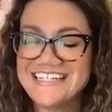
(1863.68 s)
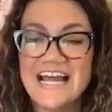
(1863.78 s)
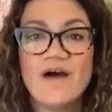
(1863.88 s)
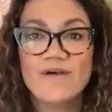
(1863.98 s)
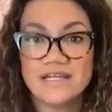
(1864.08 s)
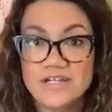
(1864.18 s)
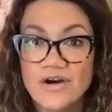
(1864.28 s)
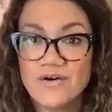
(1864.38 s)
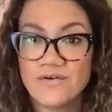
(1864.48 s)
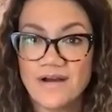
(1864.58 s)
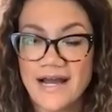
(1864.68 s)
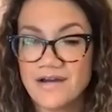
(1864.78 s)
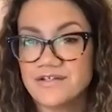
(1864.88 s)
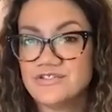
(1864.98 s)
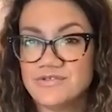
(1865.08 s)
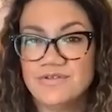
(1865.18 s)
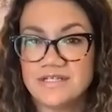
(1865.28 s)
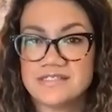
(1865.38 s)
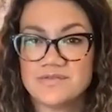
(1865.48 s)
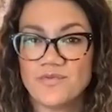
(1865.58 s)
now I know how to do
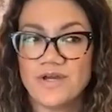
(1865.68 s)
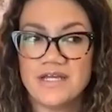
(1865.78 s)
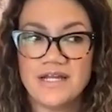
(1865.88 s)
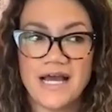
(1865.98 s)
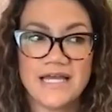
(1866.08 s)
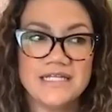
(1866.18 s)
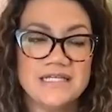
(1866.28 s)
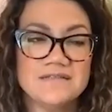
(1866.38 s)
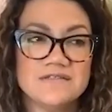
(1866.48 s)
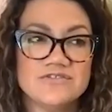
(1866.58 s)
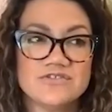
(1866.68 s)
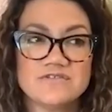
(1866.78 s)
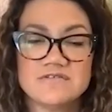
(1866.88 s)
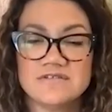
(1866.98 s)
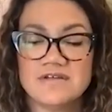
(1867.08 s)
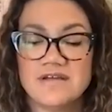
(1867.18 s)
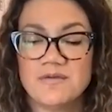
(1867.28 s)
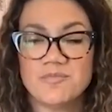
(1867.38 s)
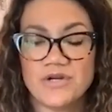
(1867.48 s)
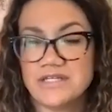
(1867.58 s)
this when I need to just
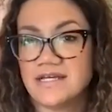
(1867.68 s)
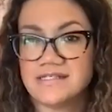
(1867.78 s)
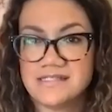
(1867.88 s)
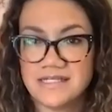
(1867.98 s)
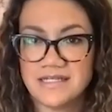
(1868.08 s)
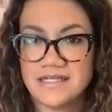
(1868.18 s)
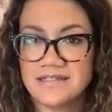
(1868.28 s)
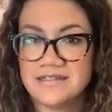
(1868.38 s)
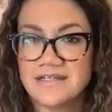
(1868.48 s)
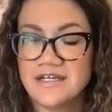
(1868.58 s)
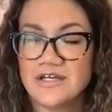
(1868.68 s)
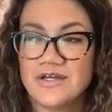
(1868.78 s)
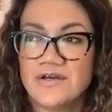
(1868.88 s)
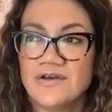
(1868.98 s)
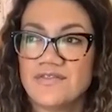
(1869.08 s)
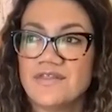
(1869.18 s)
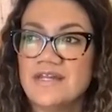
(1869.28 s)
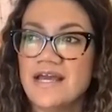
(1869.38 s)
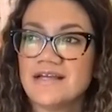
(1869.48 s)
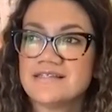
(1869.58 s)
break that ceiling. The
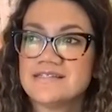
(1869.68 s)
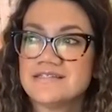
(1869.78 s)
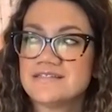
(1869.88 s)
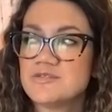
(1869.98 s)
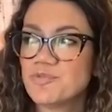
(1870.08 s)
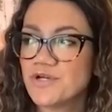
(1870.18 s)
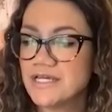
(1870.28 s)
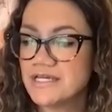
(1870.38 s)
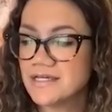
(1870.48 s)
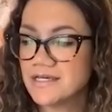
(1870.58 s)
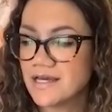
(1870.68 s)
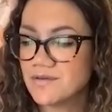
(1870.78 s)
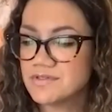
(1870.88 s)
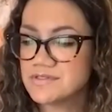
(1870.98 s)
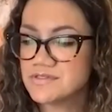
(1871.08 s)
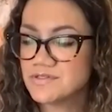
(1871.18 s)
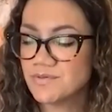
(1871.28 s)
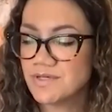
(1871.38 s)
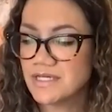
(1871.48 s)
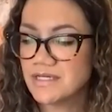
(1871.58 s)
next spring, I was
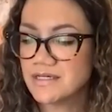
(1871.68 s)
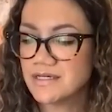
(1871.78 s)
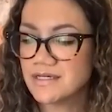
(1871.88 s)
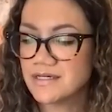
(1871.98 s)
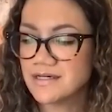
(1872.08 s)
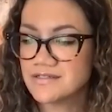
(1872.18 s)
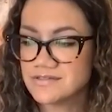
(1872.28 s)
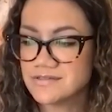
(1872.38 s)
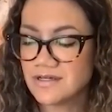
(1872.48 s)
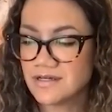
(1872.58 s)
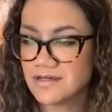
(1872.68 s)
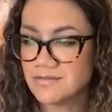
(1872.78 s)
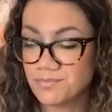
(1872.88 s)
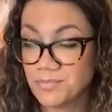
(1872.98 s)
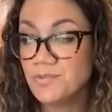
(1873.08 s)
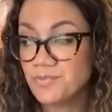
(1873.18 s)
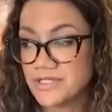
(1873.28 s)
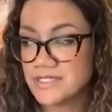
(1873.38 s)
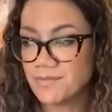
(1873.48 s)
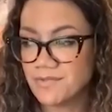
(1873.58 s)
doing a uh,
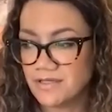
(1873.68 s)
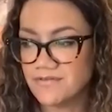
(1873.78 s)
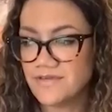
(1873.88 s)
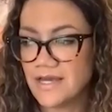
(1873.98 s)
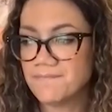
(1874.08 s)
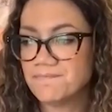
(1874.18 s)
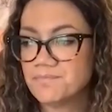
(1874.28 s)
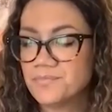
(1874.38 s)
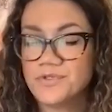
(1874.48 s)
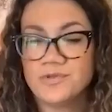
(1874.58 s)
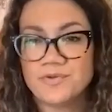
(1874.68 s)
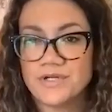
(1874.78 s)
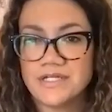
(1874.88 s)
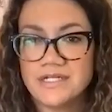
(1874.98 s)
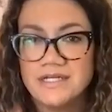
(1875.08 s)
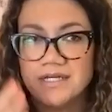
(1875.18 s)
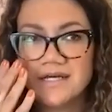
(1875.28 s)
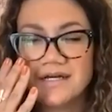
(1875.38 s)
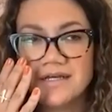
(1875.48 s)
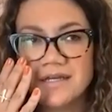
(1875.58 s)
blueprint, I believe. Yeah, blueprint
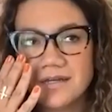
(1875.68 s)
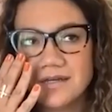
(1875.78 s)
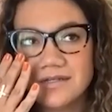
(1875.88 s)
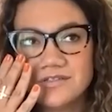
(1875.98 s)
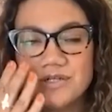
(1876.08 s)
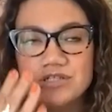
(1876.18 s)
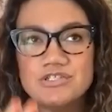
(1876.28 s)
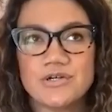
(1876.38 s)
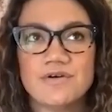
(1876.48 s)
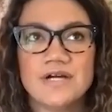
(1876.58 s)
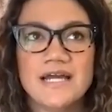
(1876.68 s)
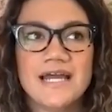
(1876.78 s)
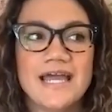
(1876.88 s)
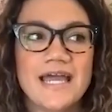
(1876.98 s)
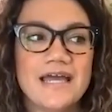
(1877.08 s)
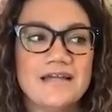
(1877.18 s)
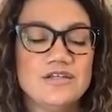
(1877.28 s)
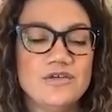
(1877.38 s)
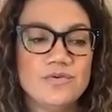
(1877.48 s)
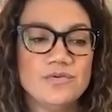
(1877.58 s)
uh, trade show.
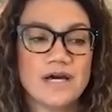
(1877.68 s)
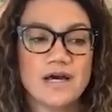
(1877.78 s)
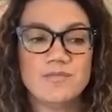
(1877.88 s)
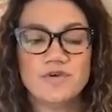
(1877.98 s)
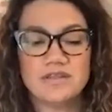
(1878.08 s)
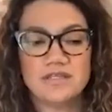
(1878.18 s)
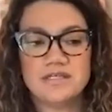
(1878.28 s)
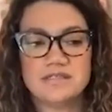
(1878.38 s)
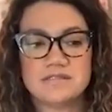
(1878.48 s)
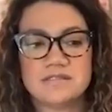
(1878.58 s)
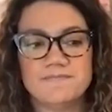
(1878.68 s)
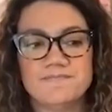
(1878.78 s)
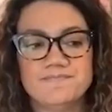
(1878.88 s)
And you come with these